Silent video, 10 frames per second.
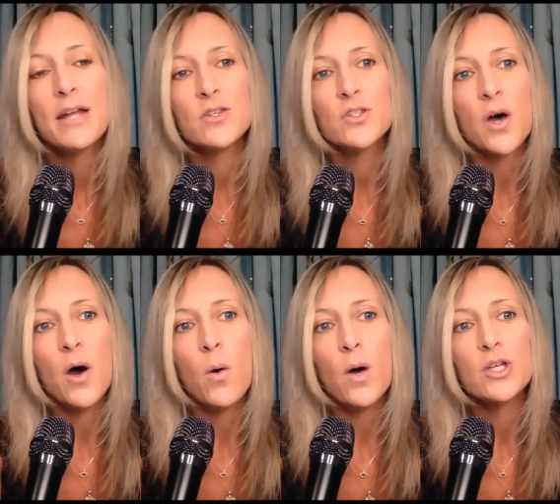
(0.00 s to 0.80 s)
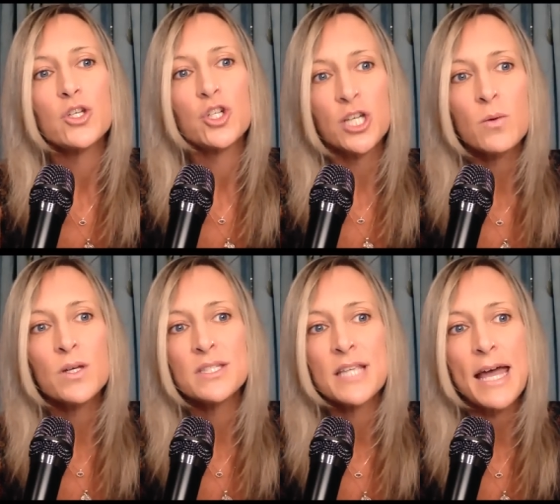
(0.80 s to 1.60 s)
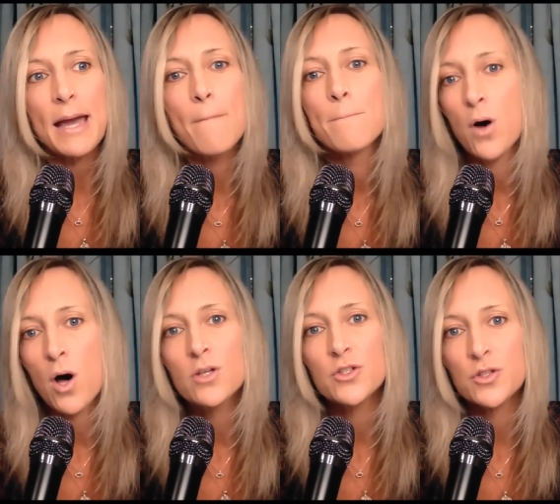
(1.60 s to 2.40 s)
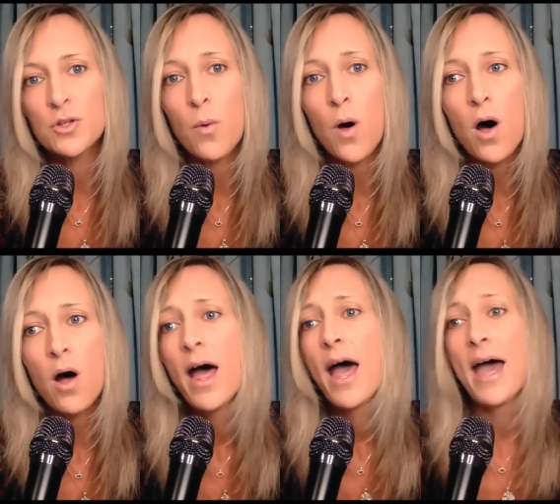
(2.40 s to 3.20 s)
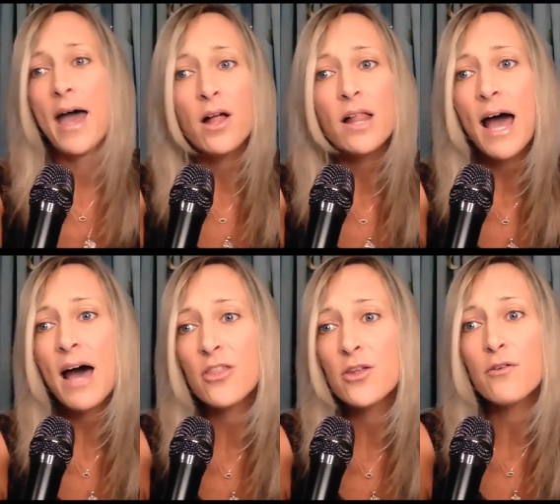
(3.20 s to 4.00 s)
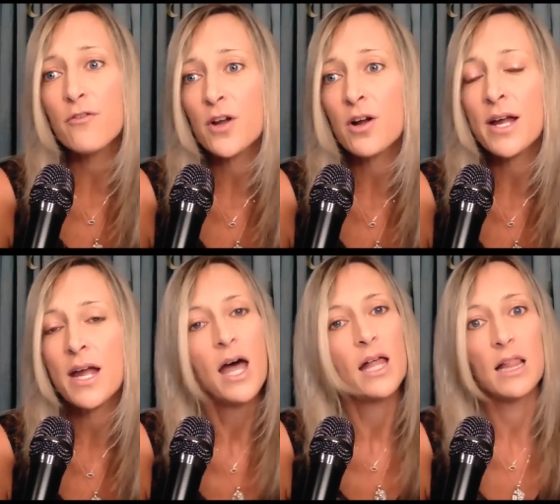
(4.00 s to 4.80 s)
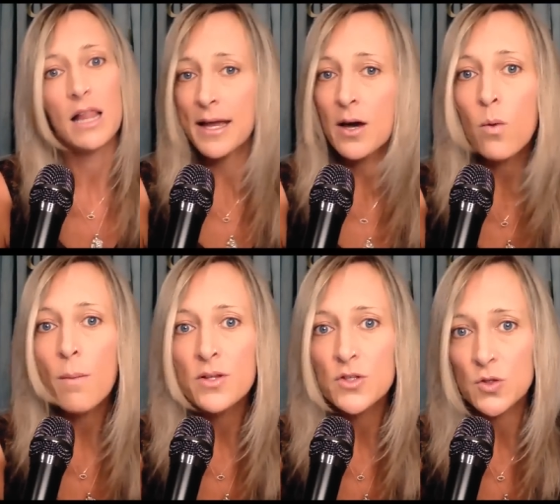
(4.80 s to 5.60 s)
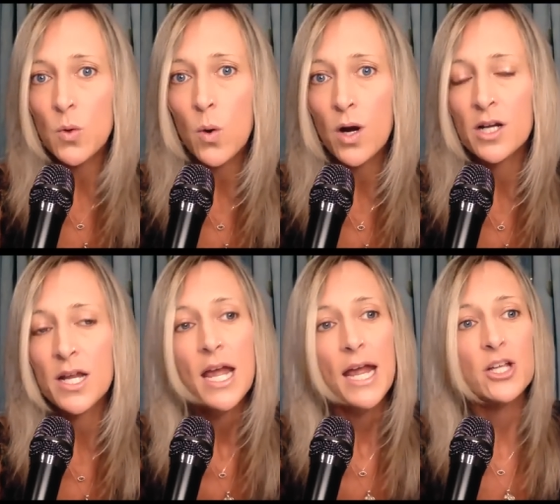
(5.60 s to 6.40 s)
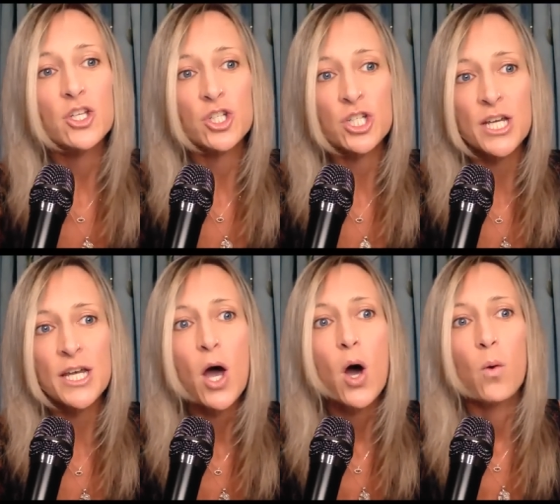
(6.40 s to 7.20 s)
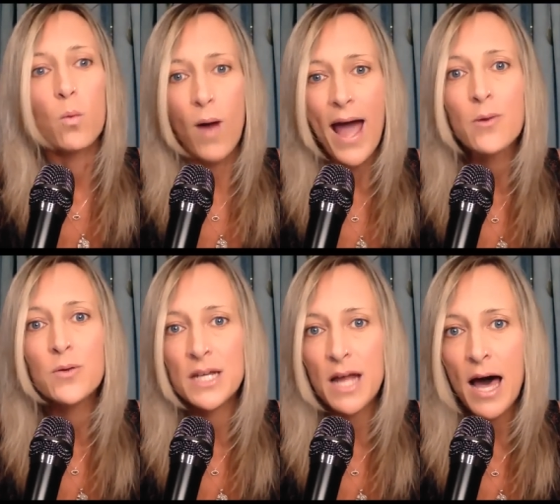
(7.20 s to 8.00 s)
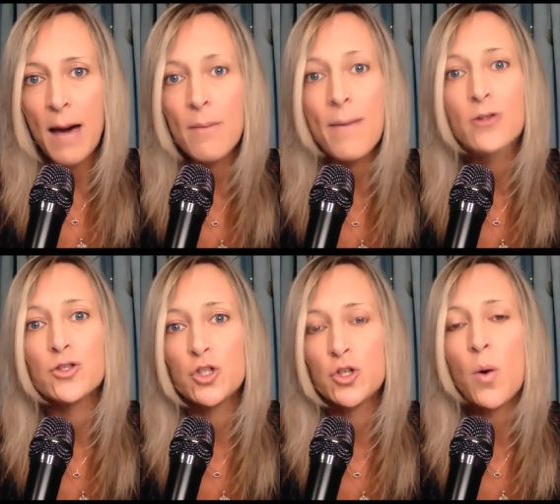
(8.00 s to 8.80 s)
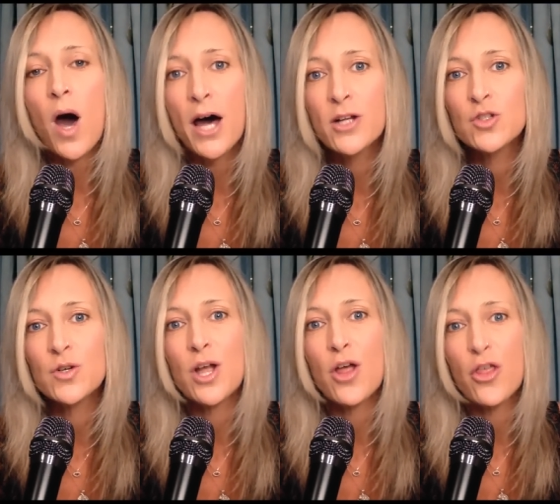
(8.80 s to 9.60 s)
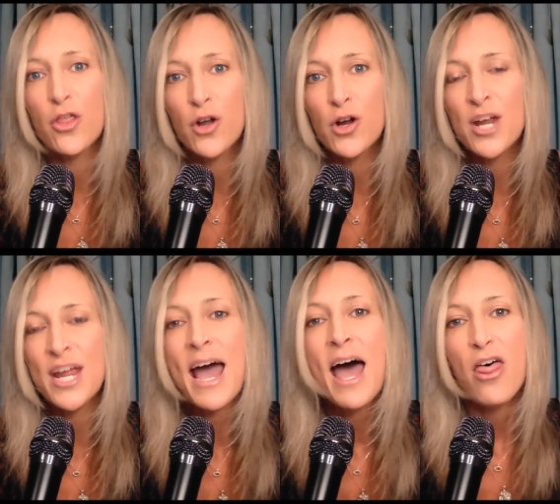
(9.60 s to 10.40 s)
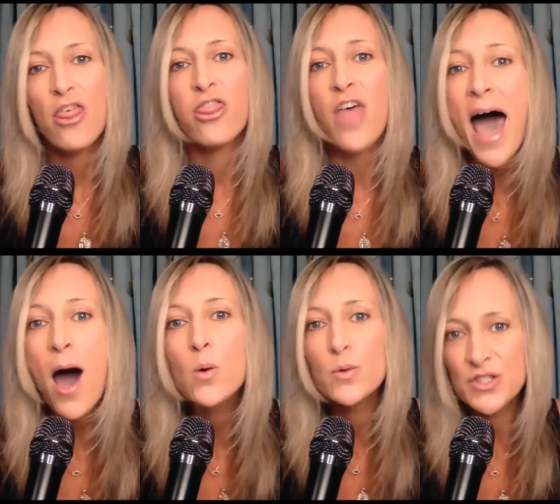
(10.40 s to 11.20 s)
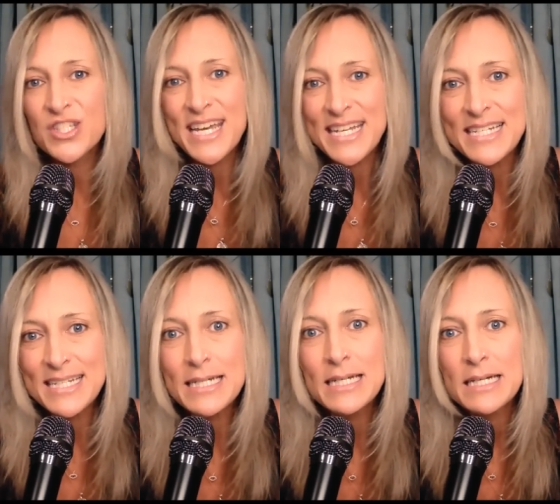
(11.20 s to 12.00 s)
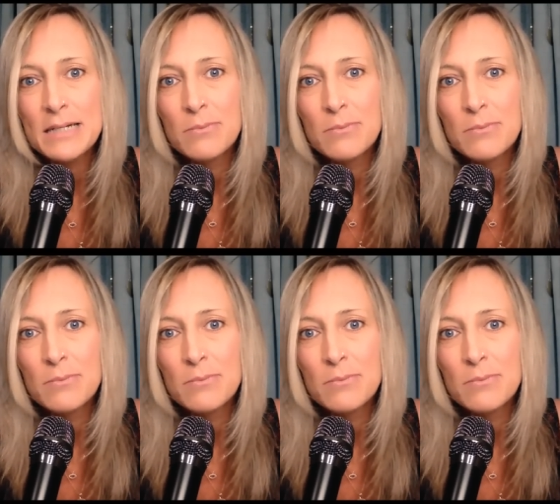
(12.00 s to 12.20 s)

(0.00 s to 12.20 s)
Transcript: and so she was like balls to the wall. Hell hath no fury, like a woman scorned, and she rounded up about 230,000